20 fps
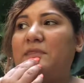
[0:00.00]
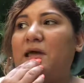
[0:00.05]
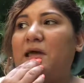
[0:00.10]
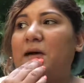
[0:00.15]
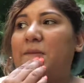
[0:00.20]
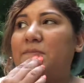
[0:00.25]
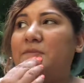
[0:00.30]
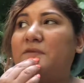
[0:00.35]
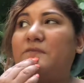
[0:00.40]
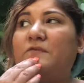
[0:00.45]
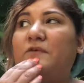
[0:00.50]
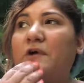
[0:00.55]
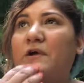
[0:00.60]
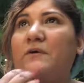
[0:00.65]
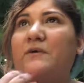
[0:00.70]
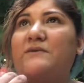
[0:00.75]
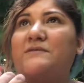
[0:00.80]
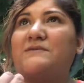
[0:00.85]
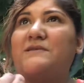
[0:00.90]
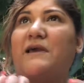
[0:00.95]
that before it
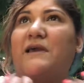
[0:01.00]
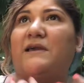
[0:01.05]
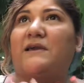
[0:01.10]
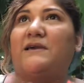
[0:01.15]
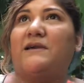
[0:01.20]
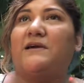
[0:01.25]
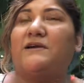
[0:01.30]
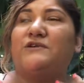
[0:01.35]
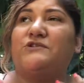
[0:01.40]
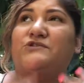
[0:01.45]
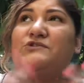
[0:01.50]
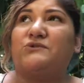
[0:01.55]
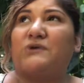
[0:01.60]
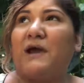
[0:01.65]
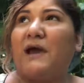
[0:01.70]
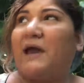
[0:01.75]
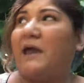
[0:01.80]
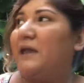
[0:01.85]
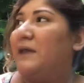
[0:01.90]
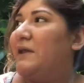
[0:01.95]
was like
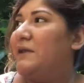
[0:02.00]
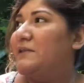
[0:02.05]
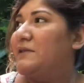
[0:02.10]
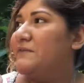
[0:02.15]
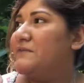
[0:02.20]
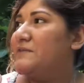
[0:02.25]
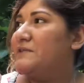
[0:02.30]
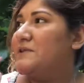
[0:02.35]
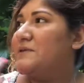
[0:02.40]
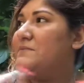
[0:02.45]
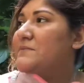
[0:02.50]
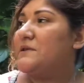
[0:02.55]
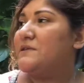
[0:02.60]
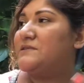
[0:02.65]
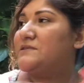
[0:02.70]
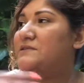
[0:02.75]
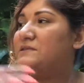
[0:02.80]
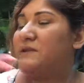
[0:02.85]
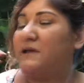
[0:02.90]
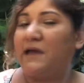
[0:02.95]
dry and everything, but
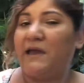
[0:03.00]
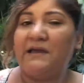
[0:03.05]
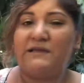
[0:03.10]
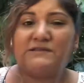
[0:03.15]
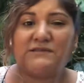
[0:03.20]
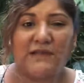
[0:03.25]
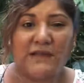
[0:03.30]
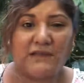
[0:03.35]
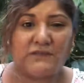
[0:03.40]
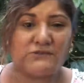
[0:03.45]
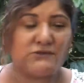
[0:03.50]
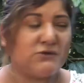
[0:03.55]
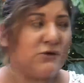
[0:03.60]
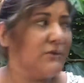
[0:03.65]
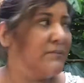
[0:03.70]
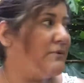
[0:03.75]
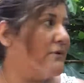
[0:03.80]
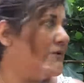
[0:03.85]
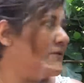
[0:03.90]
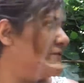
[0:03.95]
today it's like so
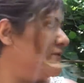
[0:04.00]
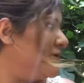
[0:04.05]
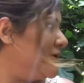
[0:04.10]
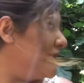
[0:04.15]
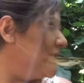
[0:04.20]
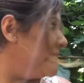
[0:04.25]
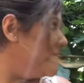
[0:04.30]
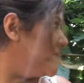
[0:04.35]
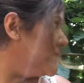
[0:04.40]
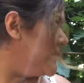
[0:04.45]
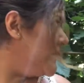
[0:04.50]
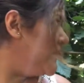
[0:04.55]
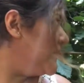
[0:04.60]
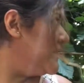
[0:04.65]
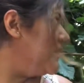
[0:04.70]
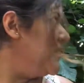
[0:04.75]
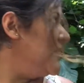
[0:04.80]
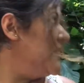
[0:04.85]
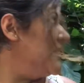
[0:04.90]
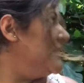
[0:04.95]
beautiful and everything.
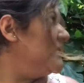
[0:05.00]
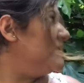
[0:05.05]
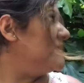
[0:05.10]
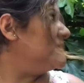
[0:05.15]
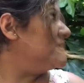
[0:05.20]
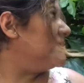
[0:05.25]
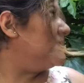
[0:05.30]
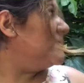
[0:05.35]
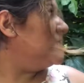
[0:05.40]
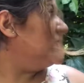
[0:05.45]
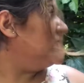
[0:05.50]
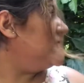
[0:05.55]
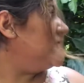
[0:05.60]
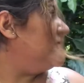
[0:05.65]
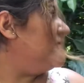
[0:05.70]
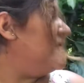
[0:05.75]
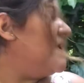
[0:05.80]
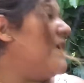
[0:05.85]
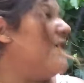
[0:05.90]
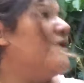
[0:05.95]
There's a bunch of
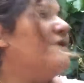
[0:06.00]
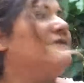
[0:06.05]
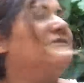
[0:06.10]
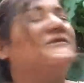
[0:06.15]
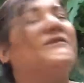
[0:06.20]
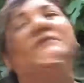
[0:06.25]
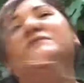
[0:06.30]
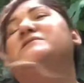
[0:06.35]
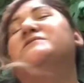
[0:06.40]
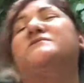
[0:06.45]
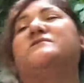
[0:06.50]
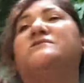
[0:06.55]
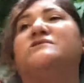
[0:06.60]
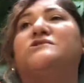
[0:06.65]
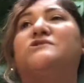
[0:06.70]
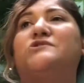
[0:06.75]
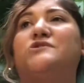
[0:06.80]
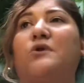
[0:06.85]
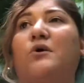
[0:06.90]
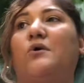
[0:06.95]
flowers and
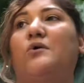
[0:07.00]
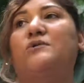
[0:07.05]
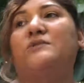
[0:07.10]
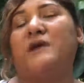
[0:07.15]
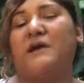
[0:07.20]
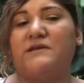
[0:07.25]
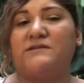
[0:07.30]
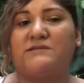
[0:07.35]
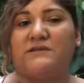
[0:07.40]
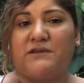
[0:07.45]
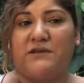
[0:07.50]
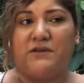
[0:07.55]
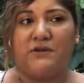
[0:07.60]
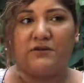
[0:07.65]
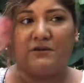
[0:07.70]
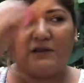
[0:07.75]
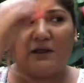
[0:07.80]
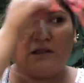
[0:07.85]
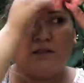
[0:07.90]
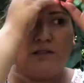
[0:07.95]
it's so nice in here
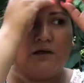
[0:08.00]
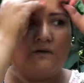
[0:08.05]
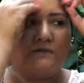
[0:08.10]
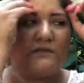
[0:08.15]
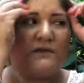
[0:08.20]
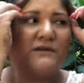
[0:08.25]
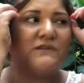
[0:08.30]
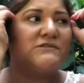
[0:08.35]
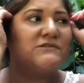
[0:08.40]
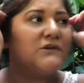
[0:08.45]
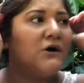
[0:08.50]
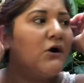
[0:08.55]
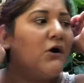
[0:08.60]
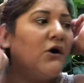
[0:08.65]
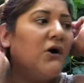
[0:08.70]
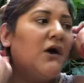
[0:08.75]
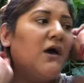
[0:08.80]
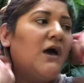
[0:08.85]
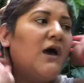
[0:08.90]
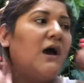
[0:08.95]
and I love that. So
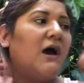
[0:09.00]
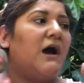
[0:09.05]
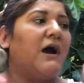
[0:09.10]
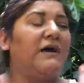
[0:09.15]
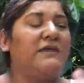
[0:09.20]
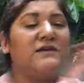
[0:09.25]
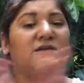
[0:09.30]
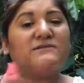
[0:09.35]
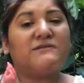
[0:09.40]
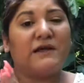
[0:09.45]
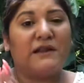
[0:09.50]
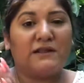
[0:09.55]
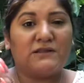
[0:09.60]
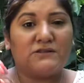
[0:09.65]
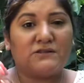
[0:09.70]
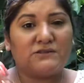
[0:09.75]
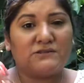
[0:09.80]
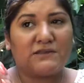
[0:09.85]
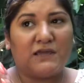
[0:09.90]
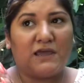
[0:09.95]
I decided
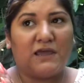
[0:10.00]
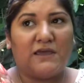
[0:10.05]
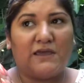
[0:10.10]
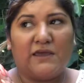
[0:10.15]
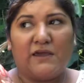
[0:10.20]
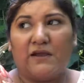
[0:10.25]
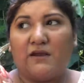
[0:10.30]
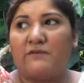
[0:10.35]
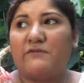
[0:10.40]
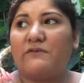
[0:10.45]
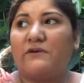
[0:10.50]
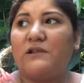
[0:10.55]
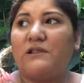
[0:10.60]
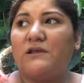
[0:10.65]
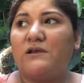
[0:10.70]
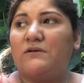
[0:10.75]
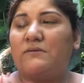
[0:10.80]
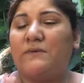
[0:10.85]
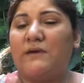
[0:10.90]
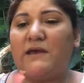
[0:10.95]
to stay here for a
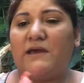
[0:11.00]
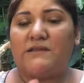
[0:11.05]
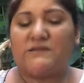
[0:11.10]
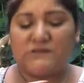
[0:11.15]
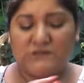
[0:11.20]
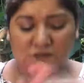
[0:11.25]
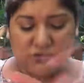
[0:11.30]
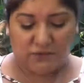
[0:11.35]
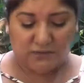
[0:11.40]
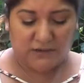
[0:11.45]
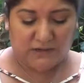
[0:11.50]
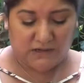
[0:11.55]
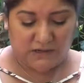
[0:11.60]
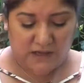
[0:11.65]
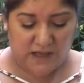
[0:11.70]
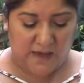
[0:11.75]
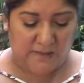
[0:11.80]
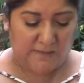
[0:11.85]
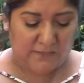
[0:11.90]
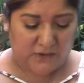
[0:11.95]
little bit to read
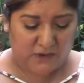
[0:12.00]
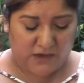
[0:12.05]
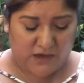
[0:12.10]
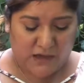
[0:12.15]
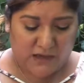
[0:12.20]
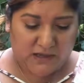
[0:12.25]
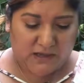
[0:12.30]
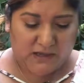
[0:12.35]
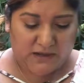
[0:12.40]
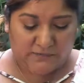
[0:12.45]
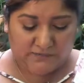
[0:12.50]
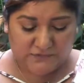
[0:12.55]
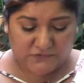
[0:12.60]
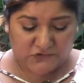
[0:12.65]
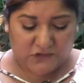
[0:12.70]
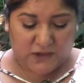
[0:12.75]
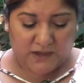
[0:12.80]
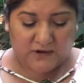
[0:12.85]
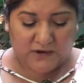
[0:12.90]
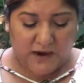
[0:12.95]
a book.
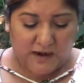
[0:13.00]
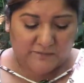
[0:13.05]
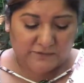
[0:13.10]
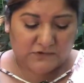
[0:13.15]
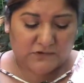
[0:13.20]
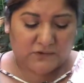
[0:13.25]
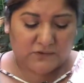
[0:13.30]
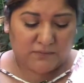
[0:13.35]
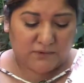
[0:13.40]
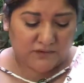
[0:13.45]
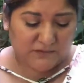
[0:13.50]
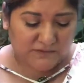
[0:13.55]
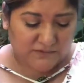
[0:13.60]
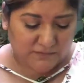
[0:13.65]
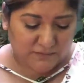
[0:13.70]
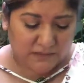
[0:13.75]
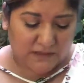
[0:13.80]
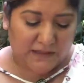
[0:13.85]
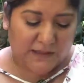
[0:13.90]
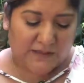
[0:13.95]
So I got two books
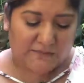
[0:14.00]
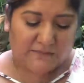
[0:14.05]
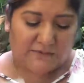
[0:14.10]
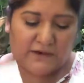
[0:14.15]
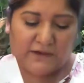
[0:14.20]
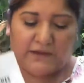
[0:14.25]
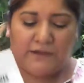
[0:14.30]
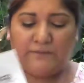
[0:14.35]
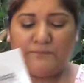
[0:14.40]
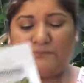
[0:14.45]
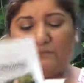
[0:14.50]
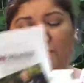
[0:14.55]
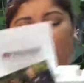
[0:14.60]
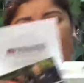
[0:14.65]
from the library.